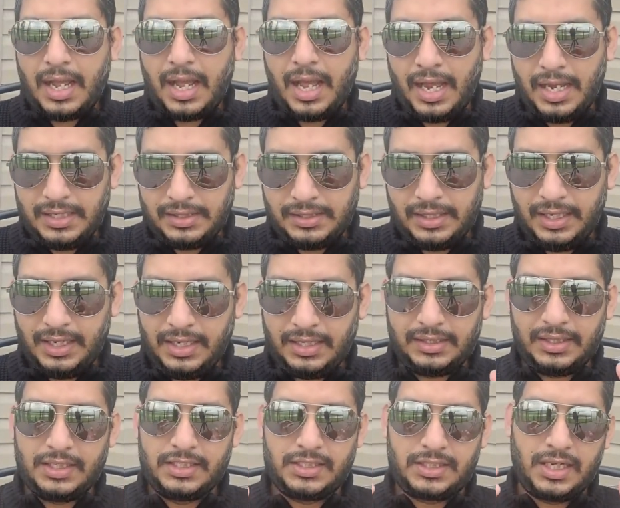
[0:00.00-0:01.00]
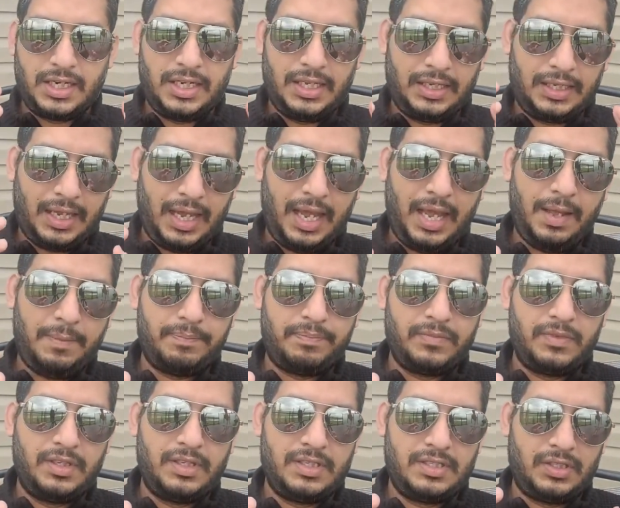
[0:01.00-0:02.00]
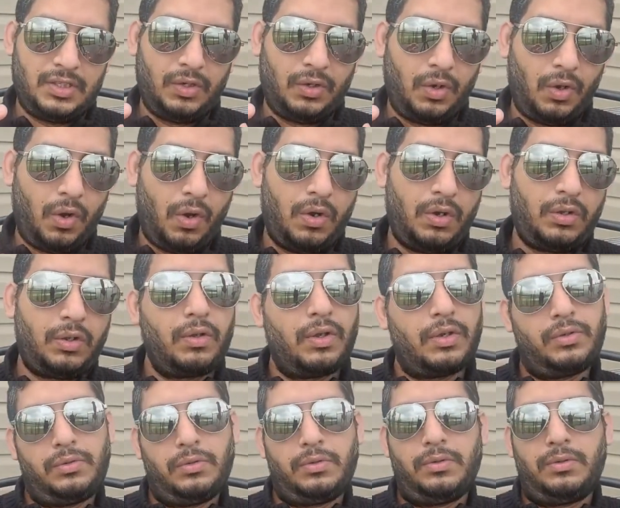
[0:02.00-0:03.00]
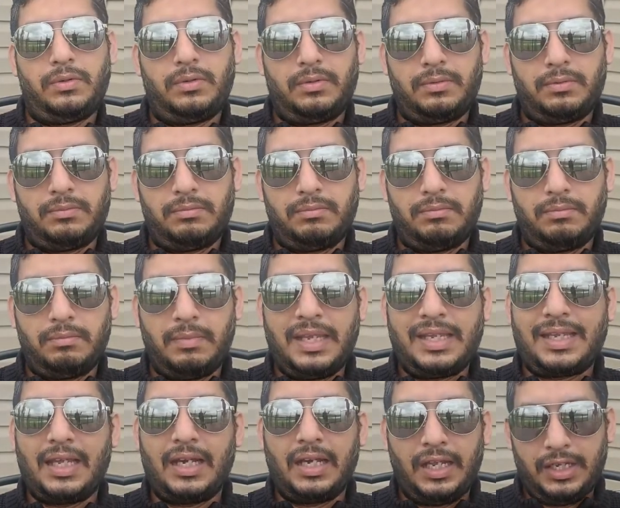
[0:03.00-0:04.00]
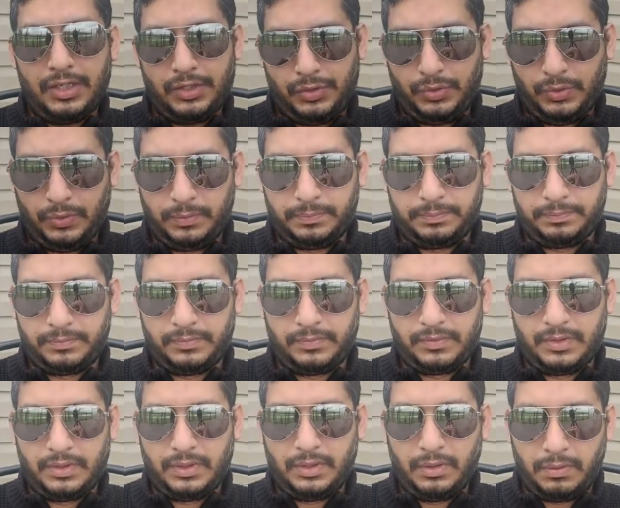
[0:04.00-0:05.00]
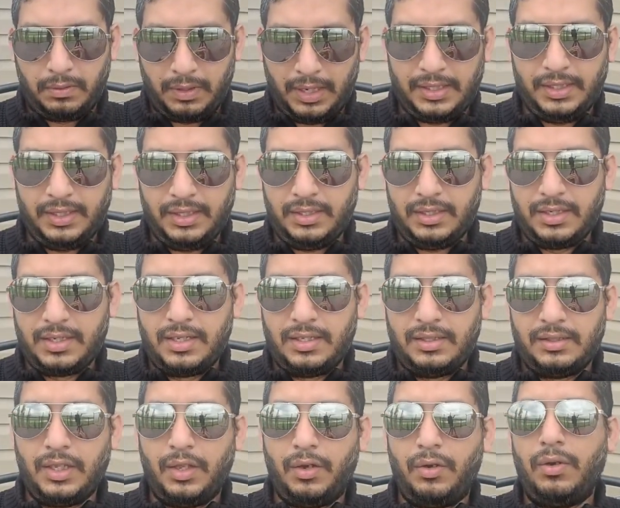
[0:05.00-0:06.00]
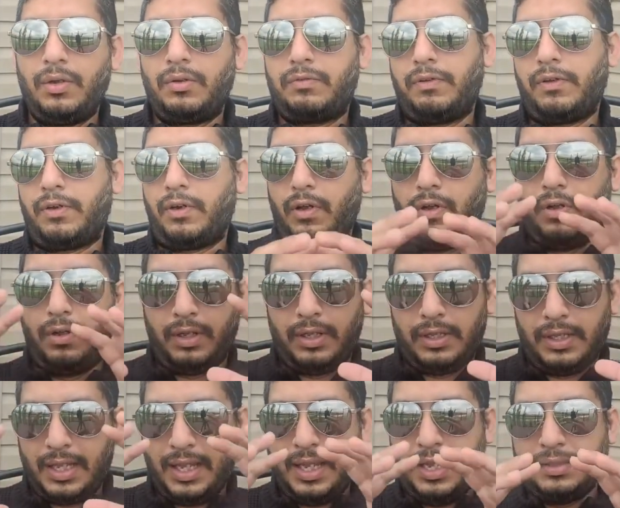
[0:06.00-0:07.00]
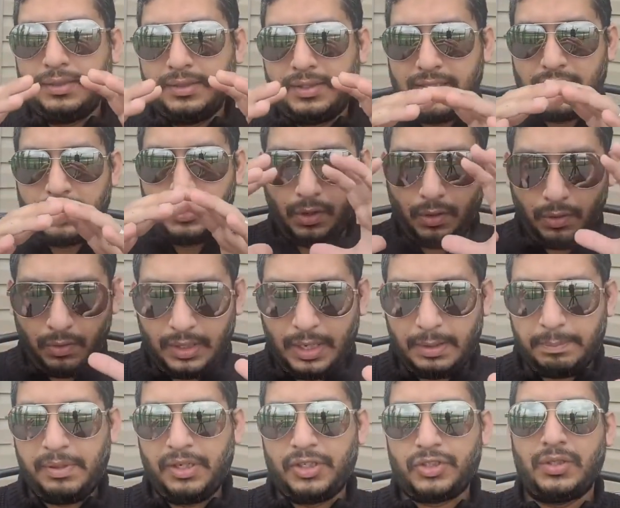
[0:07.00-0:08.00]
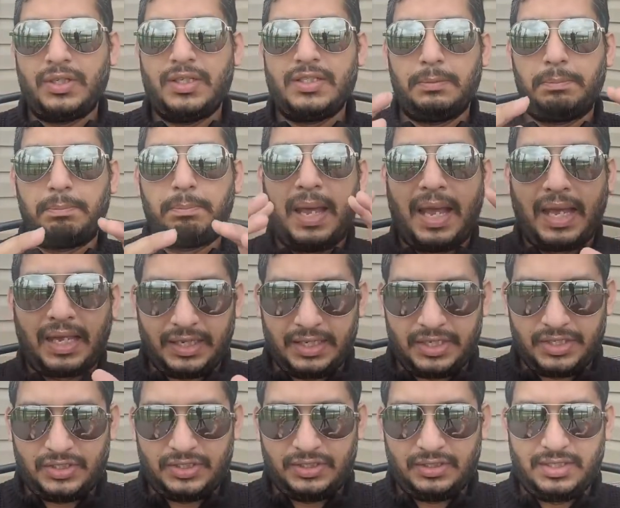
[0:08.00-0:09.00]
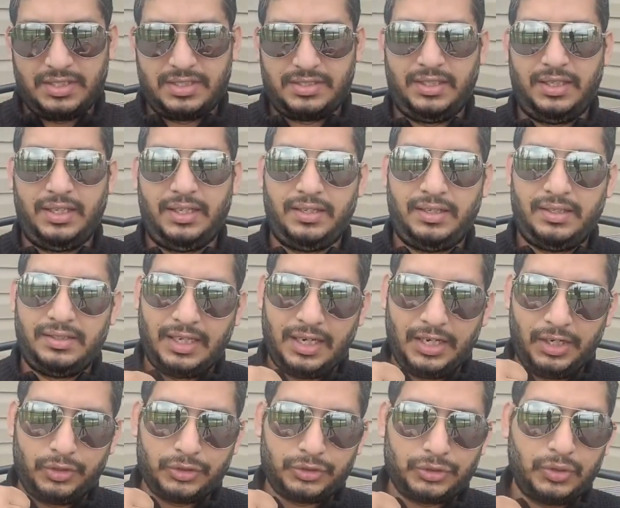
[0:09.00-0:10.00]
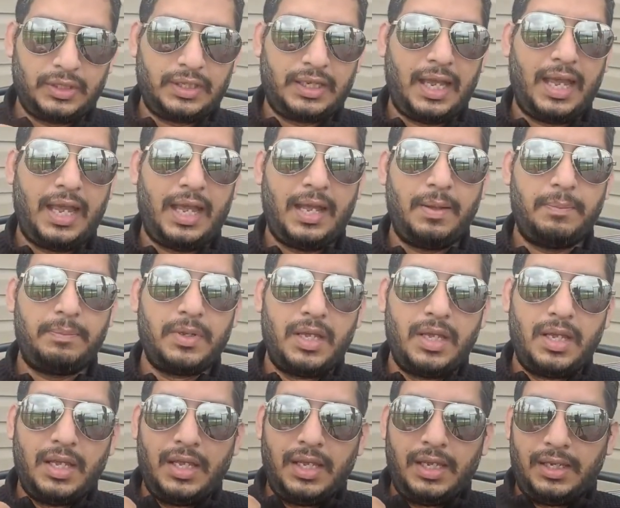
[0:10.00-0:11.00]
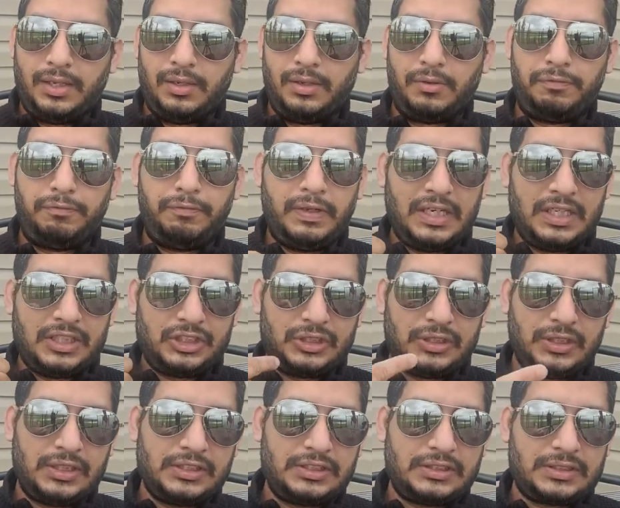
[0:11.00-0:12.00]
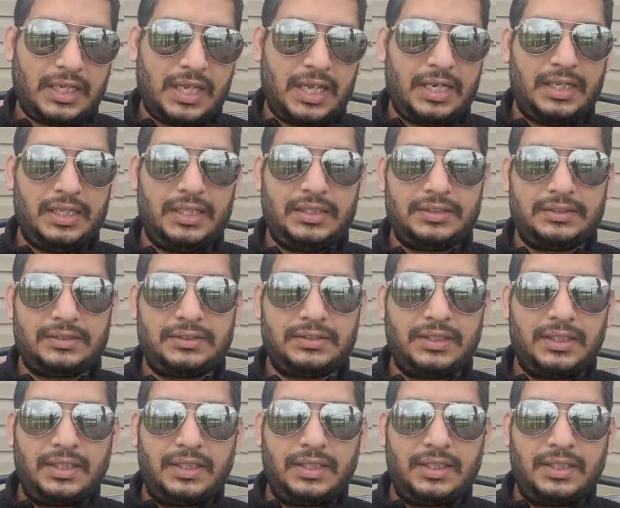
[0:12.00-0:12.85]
I think the study gap is not going to make an issue. Rather, they'll look for, this whole application is a package. Let's say the education gap, your financial status,